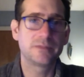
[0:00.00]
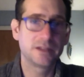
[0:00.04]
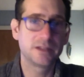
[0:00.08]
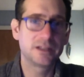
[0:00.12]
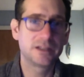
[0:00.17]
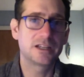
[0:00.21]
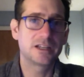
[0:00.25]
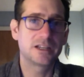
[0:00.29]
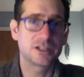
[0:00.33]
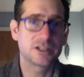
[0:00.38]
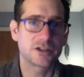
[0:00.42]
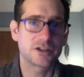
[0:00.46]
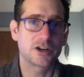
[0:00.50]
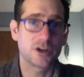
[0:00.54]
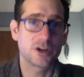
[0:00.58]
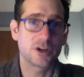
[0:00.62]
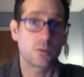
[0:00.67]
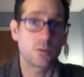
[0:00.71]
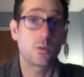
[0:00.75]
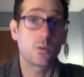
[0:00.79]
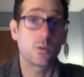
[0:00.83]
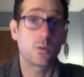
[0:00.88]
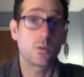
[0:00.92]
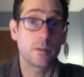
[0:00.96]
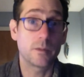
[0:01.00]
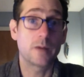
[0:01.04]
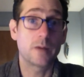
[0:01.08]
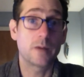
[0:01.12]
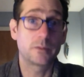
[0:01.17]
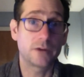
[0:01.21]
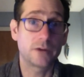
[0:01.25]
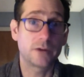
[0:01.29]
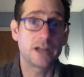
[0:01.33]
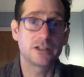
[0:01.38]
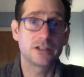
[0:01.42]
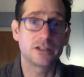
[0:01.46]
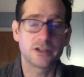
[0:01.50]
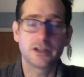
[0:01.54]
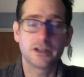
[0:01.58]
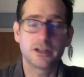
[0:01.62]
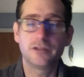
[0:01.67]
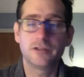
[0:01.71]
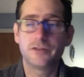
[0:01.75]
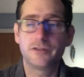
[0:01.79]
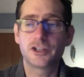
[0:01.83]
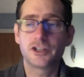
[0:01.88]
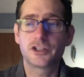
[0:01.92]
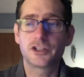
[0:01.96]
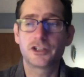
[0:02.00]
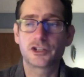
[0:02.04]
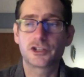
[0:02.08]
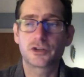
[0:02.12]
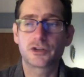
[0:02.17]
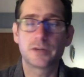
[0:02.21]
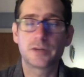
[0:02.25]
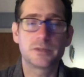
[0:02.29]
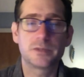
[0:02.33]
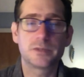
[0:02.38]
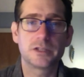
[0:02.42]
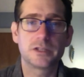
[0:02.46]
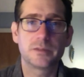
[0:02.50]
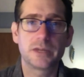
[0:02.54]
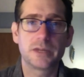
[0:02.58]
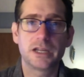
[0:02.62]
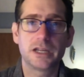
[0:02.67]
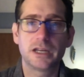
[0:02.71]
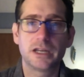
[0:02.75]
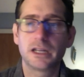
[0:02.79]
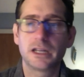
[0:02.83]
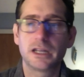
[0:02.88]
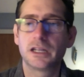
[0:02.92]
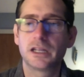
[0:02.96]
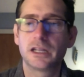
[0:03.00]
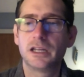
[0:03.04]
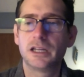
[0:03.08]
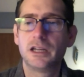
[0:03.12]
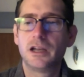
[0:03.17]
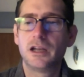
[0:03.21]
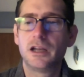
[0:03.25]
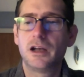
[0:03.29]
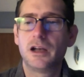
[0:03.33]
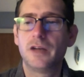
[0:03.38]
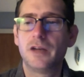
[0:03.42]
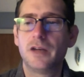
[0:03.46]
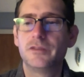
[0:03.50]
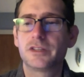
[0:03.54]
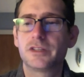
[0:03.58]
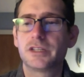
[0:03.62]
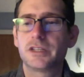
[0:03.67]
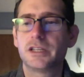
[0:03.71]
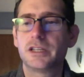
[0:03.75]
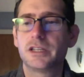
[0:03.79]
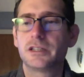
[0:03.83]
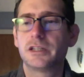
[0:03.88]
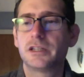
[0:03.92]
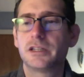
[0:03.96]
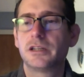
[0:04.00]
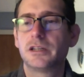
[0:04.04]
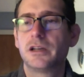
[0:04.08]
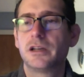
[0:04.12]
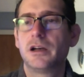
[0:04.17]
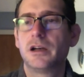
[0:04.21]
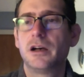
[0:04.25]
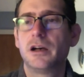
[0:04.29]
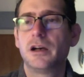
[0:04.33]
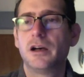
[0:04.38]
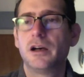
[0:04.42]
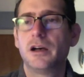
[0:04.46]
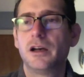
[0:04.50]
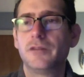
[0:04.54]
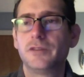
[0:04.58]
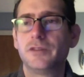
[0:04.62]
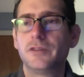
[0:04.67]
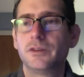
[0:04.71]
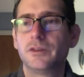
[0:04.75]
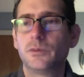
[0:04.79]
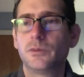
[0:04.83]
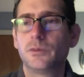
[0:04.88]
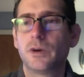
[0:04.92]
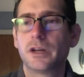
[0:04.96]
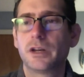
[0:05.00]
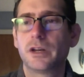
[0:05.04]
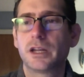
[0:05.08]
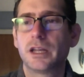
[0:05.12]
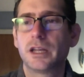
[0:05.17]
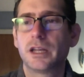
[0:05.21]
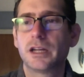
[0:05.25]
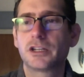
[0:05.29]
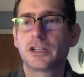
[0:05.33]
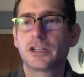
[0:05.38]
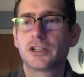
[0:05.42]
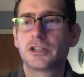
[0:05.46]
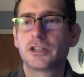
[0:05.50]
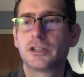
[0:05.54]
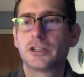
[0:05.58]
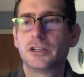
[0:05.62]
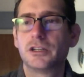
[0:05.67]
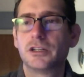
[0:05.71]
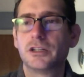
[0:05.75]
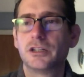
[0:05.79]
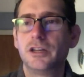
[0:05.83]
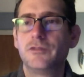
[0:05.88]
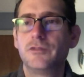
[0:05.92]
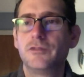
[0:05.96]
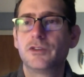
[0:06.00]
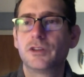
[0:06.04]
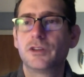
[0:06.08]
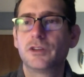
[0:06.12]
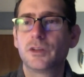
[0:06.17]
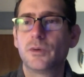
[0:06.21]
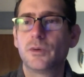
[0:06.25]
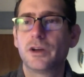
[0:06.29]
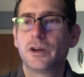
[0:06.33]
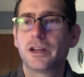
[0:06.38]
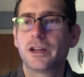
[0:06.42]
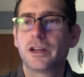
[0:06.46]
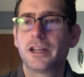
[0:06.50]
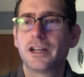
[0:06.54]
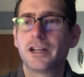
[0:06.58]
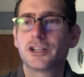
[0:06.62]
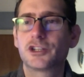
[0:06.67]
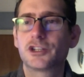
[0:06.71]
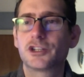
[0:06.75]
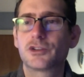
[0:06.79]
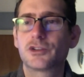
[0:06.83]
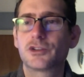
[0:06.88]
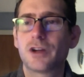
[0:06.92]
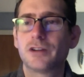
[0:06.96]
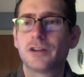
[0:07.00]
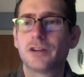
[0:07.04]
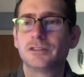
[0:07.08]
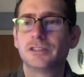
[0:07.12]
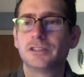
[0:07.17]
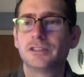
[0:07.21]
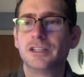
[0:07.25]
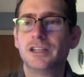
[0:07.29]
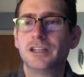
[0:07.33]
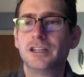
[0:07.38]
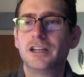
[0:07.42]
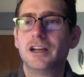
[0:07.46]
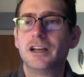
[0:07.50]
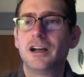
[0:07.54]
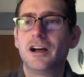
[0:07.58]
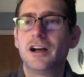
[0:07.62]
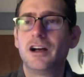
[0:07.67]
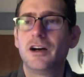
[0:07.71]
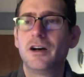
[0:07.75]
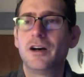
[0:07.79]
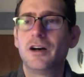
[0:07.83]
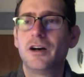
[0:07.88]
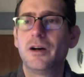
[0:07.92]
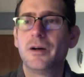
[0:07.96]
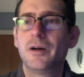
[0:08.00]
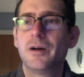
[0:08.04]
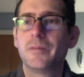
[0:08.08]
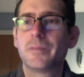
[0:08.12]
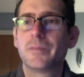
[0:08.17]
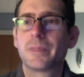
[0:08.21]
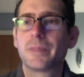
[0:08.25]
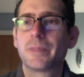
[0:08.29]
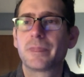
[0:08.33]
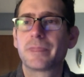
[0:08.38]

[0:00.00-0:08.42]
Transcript: because they're going to warm up, right? So you fish the tribs in the beginning of the season uh, if you want to catch, if you really want to catch trout. Um,